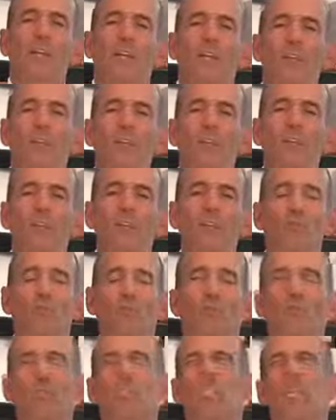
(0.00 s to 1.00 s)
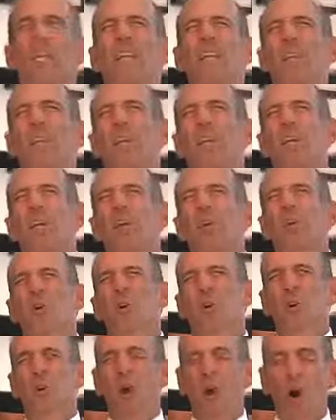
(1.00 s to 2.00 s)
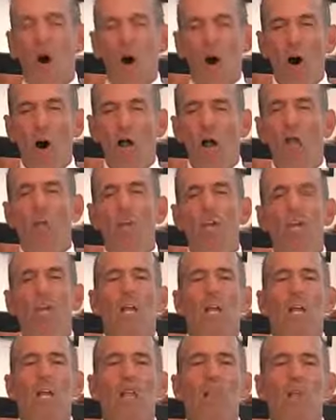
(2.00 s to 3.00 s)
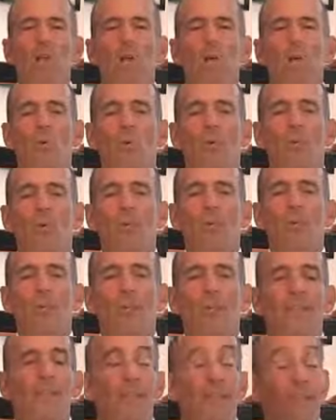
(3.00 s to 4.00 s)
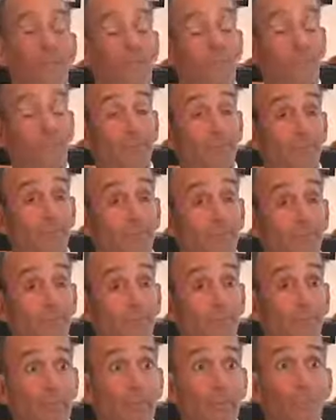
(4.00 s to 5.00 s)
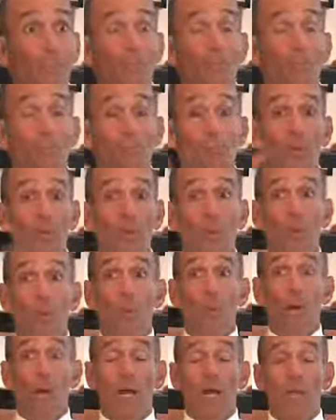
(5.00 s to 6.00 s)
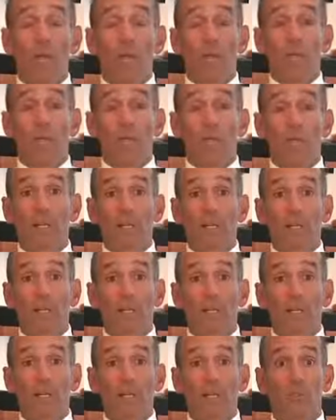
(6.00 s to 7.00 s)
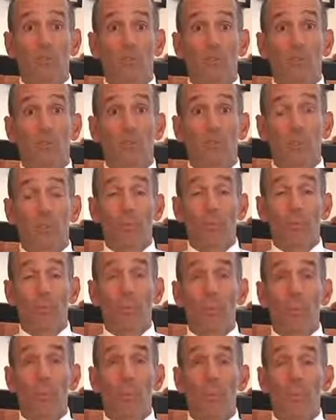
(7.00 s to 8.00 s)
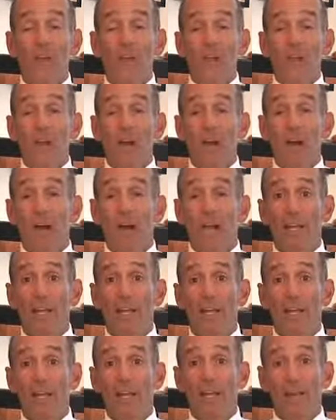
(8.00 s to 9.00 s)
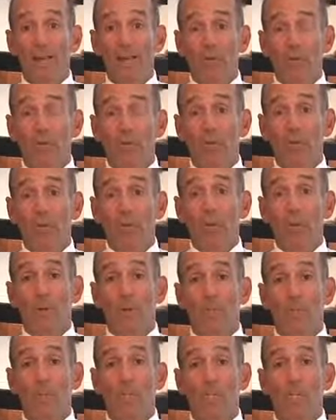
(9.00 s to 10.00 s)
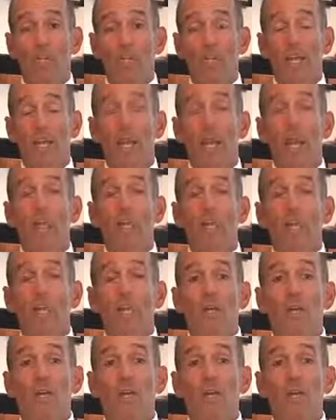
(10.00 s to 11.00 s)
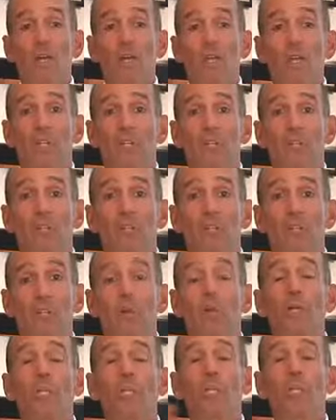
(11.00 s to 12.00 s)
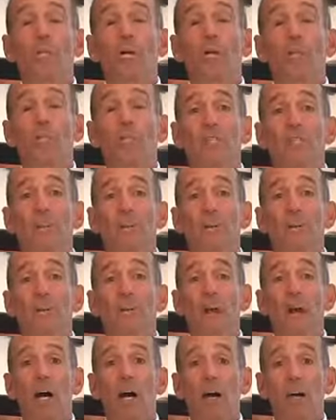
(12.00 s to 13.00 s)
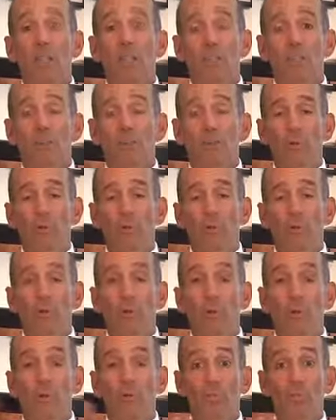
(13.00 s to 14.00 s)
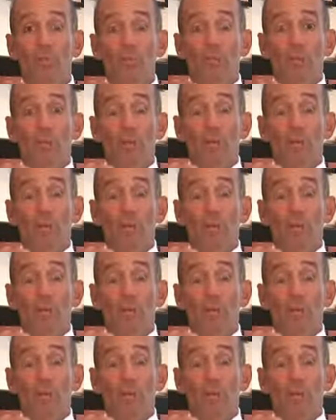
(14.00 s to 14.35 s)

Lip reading: than conventional formula, which is not even really good at all. So the reasons why is typically soy formula is very high in these phytoestrogen components, and they can have levels that are 20,000 times higher than birth control pills